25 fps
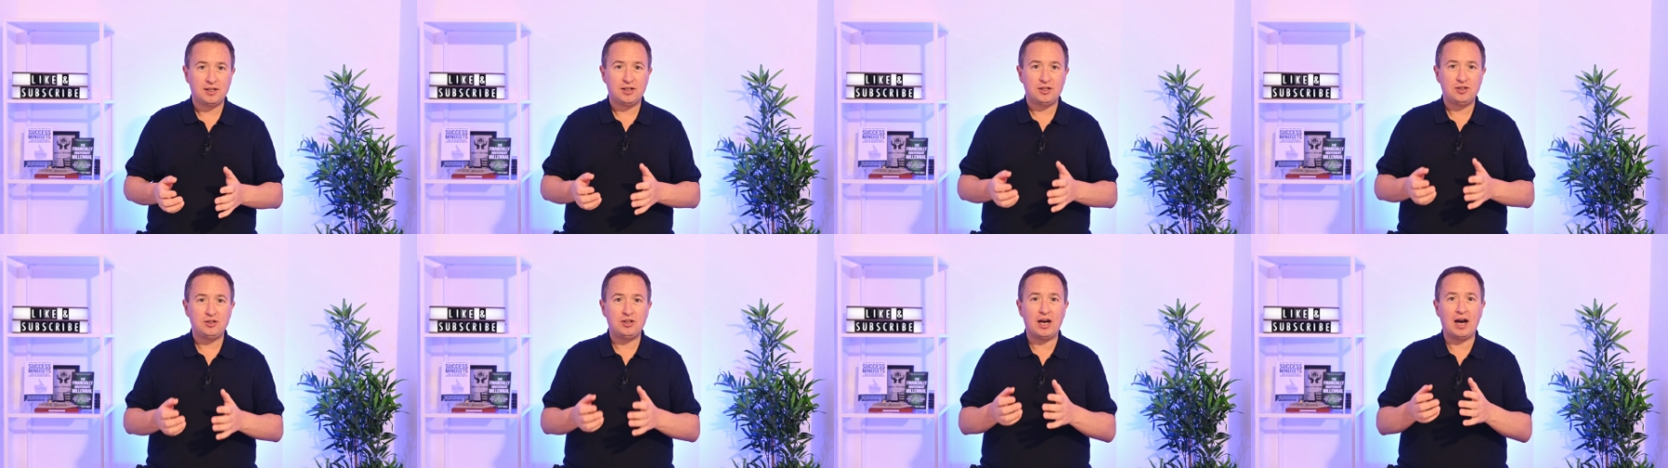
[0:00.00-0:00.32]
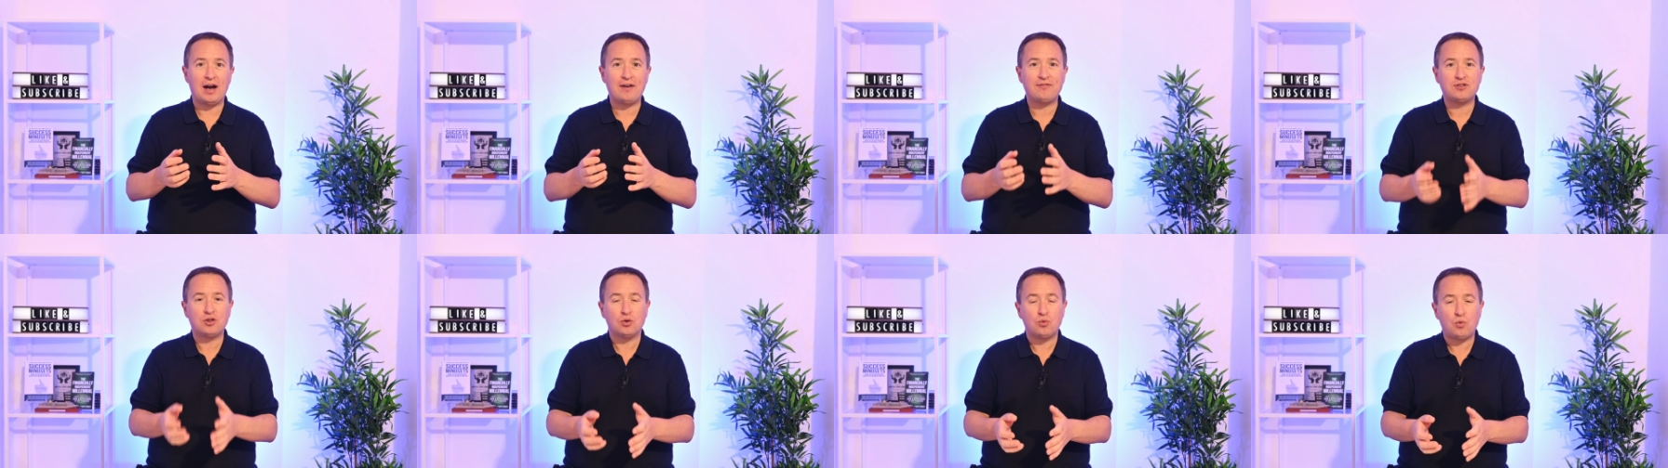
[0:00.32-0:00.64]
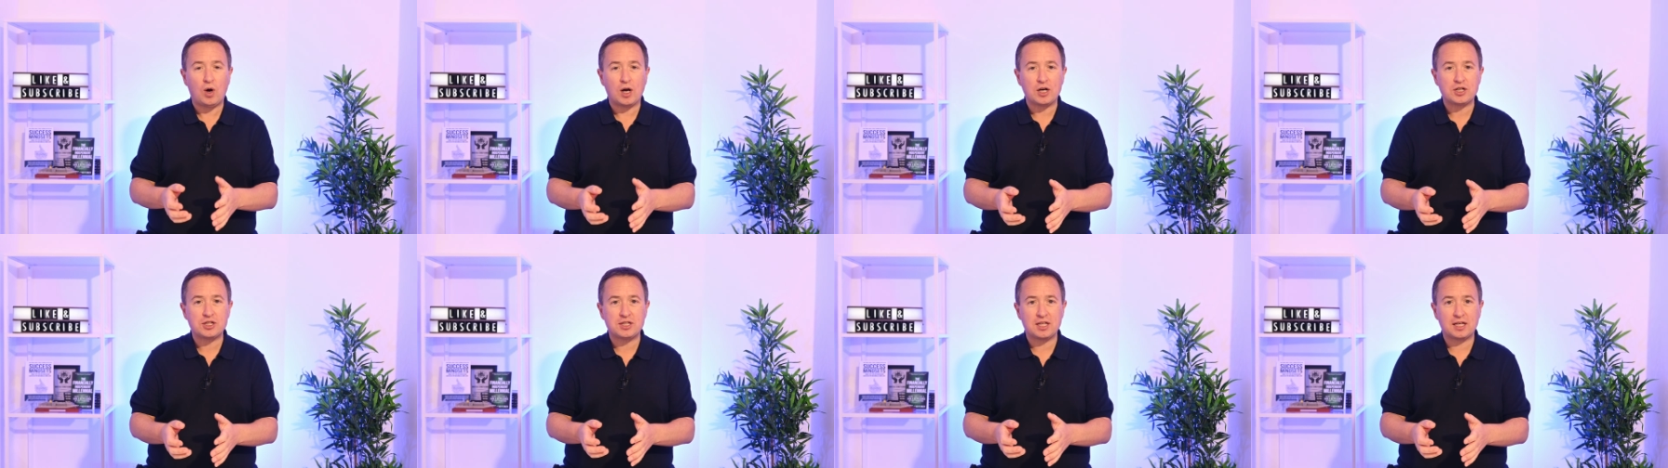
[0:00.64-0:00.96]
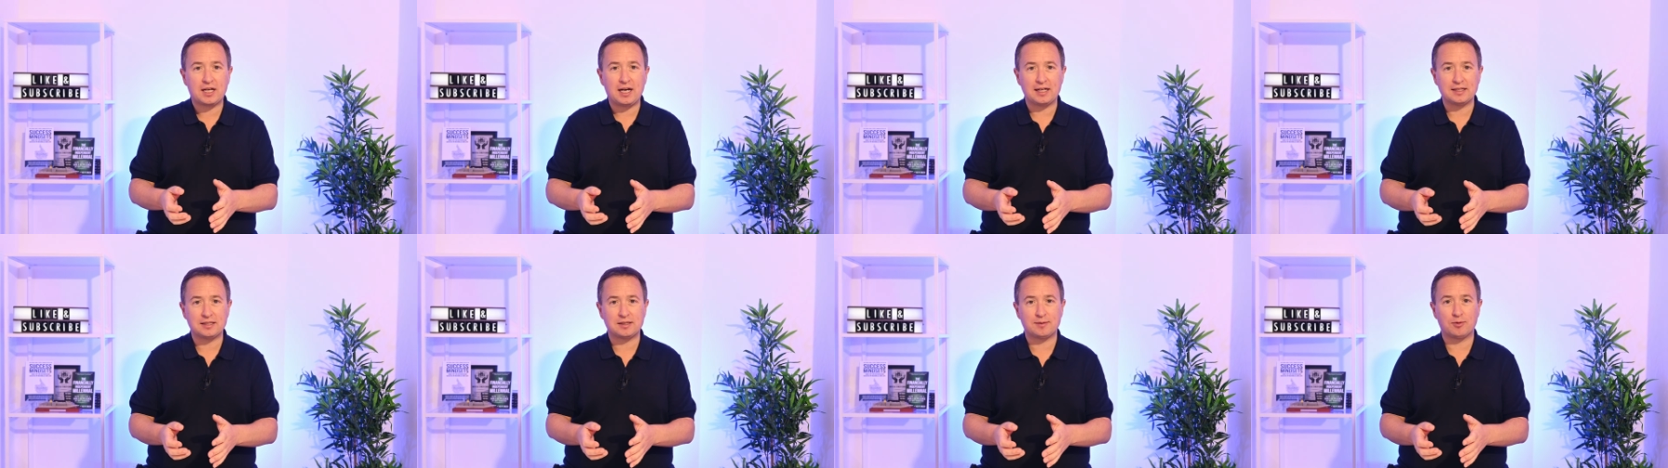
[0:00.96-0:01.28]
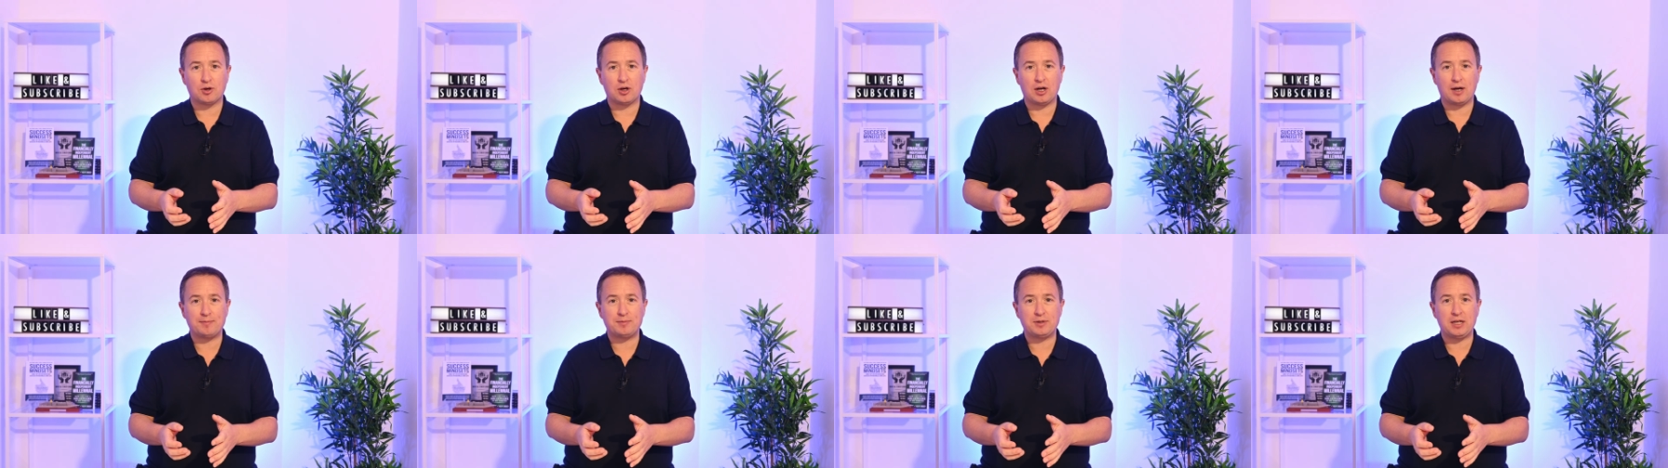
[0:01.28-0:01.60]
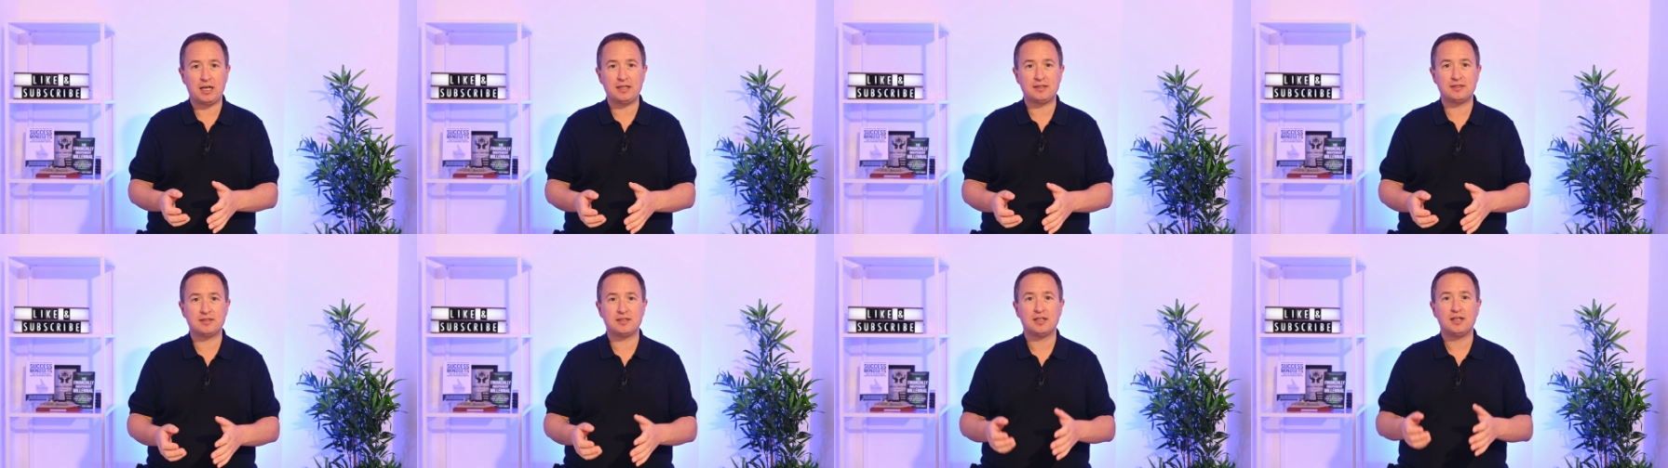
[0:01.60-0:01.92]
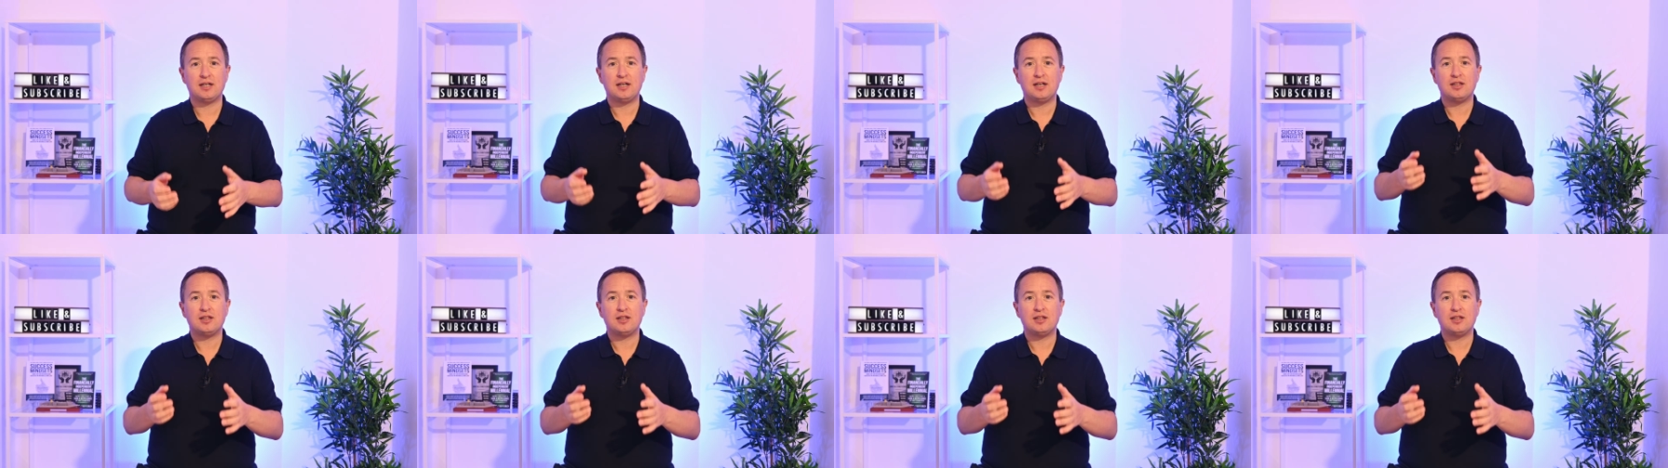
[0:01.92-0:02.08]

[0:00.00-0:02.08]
You have to watch the customer updates,